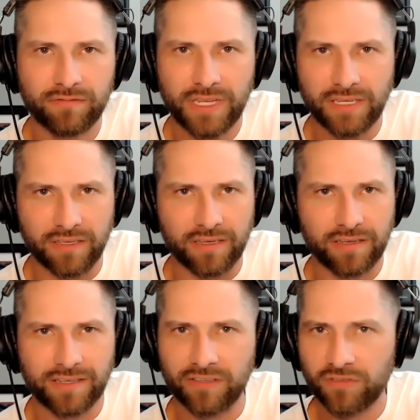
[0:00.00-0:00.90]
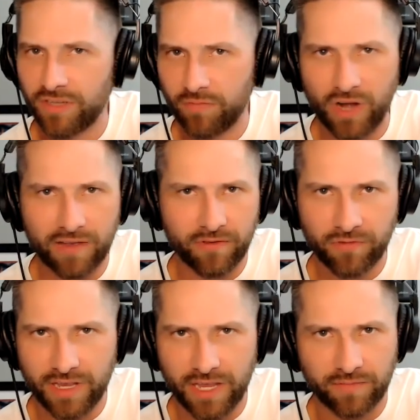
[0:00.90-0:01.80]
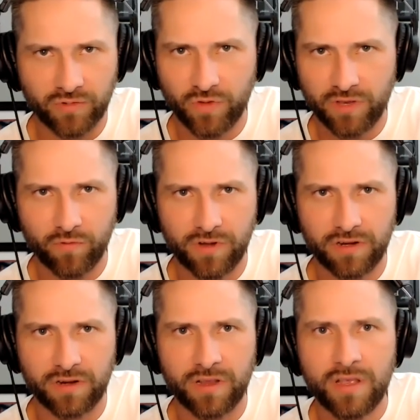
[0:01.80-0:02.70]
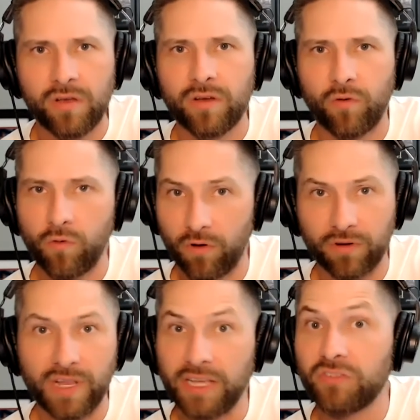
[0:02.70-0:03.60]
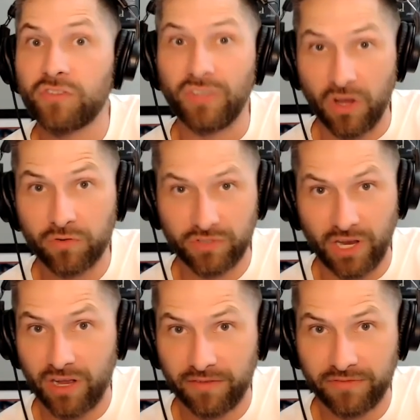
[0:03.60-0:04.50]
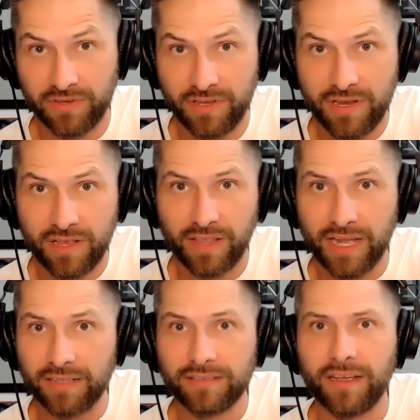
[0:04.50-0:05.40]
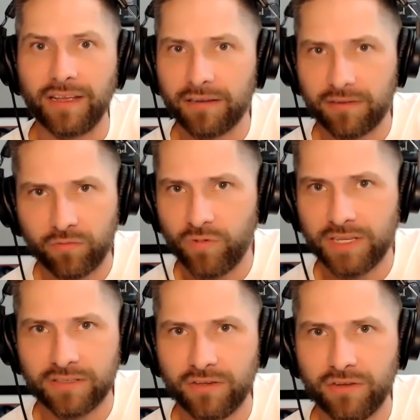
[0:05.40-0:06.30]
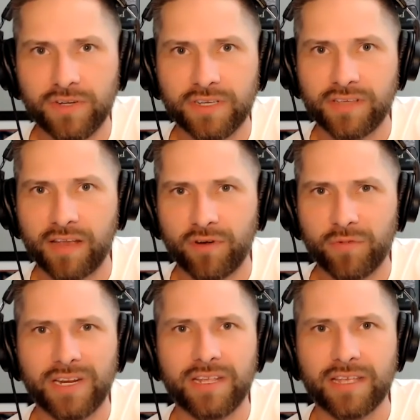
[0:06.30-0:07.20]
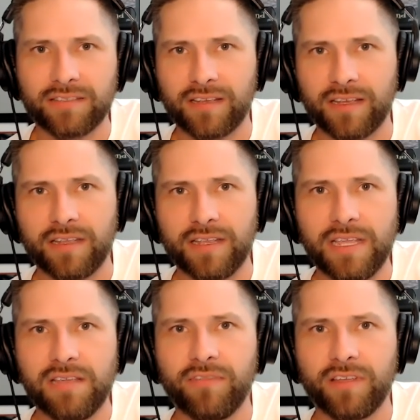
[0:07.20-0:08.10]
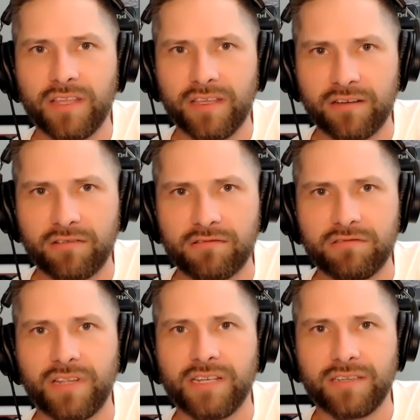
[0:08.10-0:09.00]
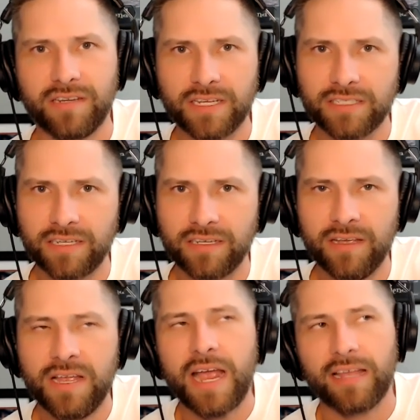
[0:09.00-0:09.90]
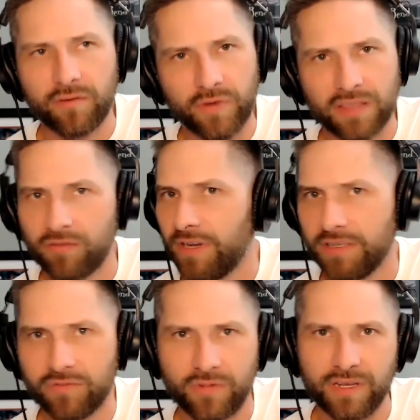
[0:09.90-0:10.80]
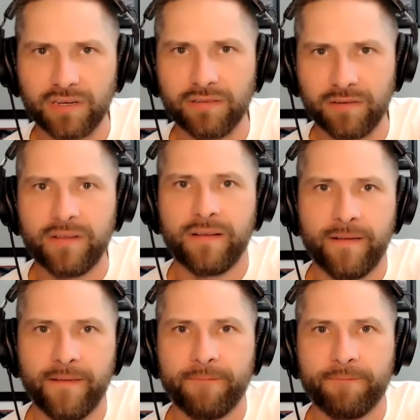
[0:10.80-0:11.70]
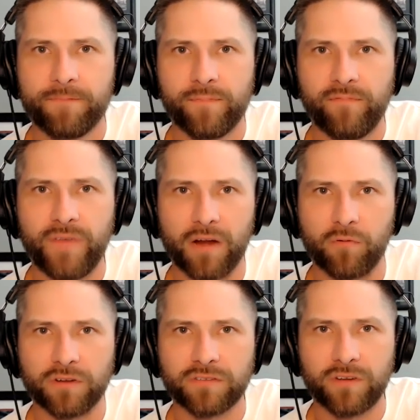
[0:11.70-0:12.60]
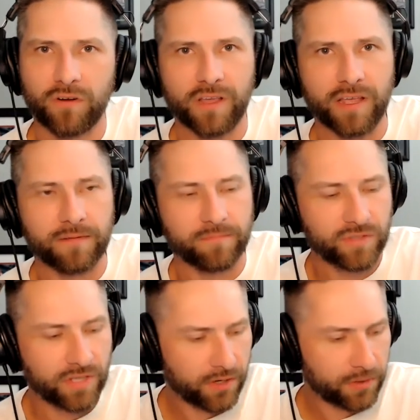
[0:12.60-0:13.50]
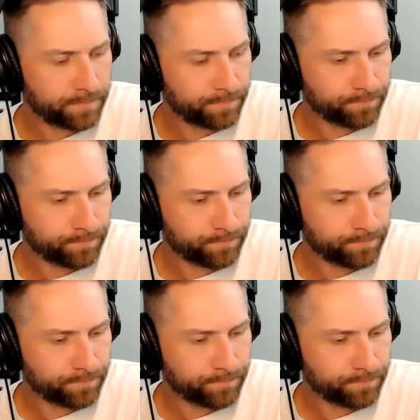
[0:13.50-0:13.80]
easy because there's some rivalry games week 1, or like so soft that it's like week 2 is everybody gets like even keel, nice and easy, and then week 3 is when fireworks start again. So